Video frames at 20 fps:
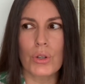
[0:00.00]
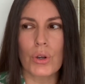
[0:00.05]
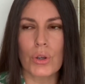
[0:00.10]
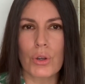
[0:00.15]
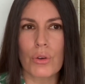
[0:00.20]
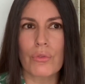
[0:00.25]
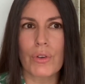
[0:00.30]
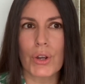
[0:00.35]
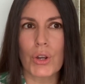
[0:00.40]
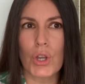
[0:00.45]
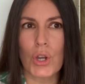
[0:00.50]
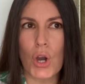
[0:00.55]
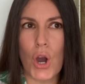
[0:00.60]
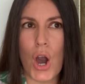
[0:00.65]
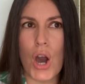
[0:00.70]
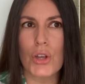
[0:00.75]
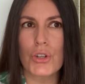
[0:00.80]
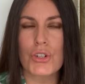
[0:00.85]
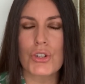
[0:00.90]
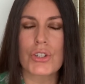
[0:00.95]
very
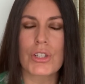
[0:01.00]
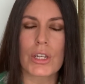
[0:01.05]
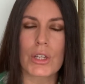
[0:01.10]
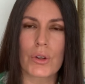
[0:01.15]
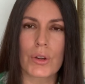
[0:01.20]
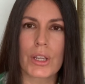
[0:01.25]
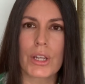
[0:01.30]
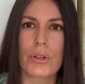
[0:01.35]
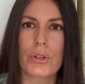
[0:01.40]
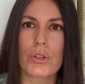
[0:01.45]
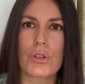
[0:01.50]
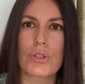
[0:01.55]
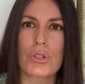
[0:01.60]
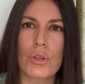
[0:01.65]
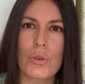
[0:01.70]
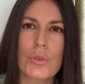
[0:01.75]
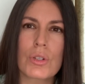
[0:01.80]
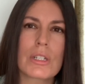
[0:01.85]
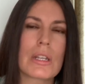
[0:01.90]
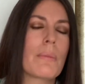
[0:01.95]
conscious that you're here to
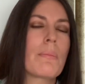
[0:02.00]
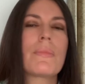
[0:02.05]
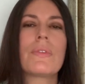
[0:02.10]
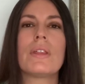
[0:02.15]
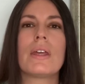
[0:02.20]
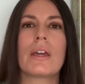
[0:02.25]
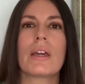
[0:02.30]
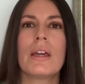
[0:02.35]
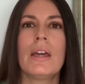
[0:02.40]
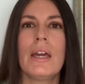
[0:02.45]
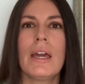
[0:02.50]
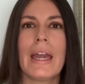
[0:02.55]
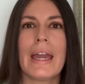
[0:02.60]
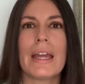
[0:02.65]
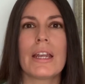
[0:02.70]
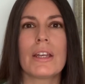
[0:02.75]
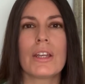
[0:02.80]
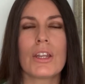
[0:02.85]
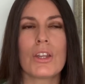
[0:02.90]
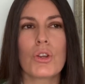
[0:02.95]
do something,
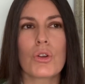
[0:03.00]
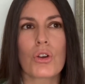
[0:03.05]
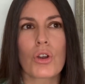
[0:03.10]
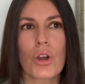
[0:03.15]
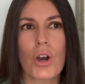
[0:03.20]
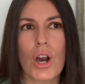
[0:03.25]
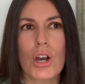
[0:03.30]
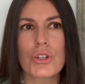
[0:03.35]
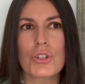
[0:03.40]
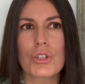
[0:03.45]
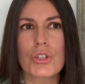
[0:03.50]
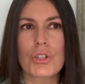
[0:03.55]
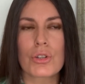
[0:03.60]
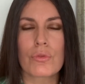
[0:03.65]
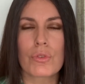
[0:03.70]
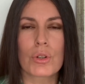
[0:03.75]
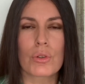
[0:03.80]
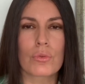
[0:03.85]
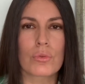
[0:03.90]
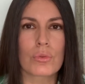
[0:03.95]
and you're conscious
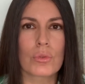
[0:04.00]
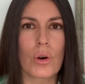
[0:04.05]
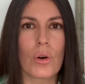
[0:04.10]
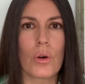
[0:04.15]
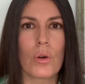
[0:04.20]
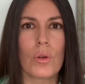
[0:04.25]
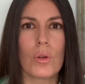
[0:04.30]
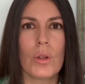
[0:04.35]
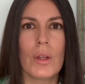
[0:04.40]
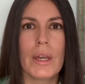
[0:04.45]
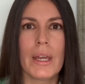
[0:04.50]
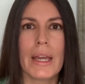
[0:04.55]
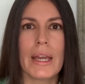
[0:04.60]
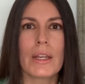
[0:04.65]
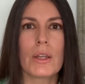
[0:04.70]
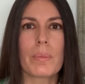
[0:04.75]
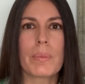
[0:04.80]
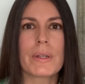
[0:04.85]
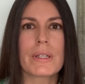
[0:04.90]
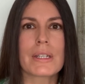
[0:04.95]
of your role
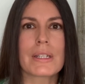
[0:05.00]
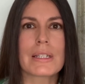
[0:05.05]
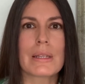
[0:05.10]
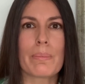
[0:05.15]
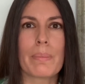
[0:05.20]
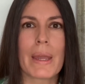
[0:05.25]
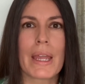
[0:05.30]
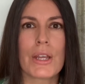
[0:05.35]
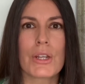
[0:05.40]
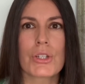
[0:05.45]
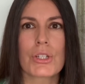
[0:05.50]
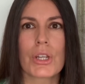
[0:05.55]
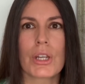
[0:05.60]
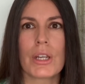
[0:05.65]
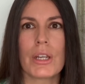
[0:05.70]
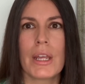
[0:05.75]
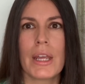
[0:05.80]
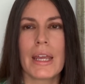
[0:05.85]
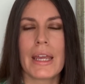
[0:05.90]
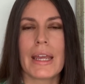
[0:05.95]
and your
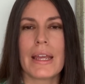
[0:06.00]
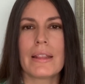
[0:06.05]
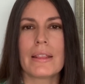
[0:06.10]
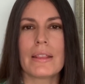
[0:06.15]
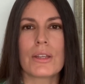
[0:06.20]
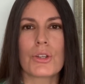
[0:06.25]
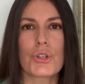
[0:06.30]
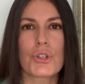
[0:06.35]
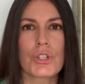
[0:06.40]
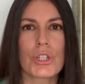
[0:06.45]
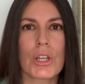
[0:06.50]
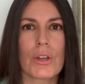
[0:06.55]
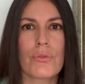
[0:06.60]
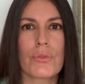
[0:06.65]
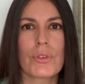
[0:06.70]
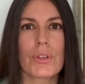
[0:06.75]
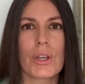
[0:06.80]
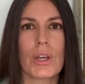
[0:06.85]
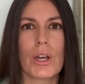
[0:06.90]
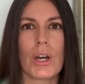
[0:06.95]
participation in this
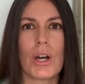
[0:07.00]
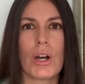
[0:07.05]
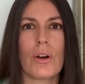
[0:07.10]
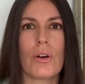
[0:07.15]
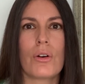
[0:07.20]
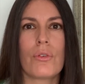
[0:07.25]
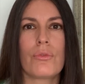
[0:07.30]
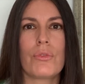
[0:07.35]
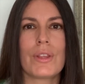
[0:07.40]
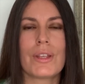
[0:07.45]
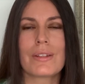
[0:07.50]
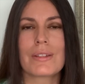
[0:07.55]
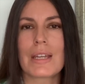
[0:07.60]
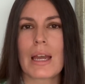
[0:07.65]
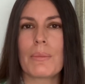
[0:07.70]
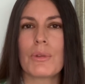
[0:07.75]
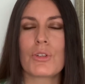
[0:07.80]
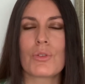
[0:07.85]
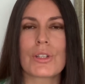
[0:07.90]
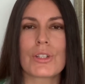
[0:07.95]
shift of this
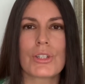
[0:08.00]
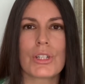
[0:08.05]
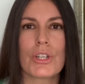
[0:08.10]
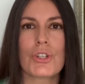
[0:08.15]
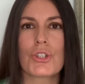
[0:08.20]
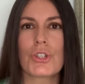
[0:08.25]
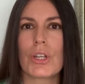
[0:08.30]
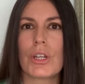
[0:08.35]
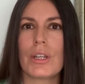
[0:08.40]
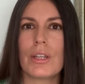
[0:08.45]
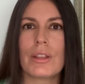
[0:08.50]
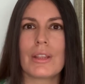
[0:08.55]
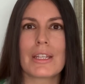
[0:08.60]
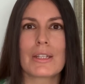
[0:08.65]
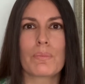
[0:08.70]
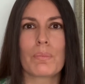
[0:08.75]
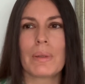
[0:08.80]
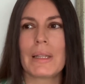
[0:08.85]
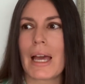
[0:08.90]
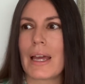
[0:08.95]
time of transition, in
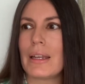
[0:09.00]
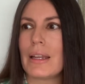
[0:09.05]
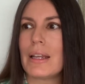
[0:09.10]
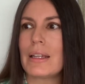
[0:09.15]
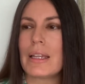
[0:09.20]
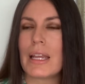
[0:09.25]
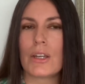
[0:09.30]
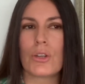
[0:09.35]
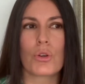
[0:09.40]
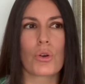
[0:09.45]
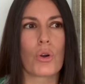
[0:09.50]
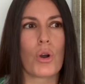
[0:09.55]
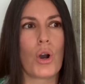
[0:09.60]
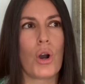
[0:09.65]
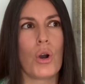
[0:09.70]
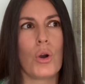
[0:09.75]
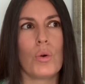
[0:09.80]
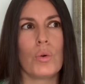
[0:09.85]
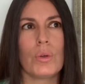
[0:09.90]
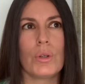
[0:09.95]
this planet, in your
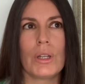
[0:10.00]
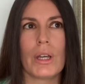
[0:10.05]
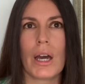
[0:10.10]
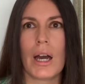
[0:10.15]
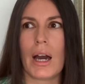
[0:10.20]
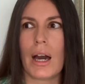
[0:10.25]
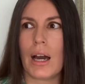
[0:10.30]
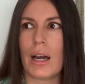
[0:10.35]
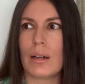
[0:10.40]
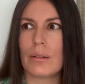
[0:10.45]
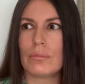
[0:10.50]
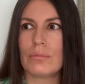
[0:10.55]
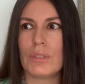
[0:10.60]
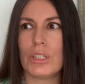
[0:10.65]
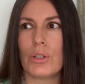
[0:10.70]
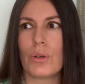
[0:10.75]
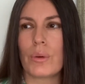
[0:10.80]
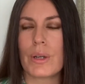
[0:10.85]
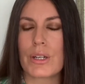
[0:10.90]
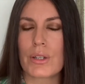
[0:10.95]
own,
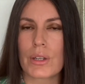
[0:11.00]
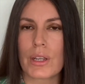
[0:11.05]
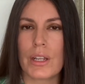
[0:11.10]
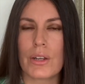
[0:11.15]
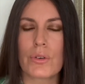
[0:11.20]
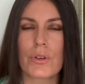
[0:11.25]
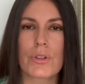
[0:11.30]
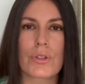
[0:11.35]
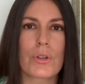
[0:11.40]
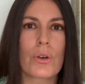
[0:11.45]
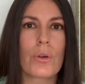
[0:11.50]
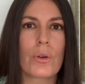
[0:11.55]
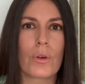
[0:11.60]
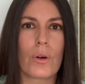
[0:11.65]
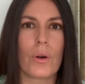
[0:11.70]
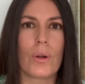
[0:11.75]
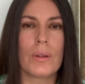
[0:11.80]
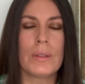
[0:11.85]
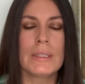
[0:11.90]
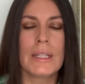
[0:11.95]
in inner
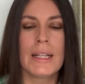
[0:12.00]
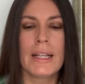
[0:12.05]
circle.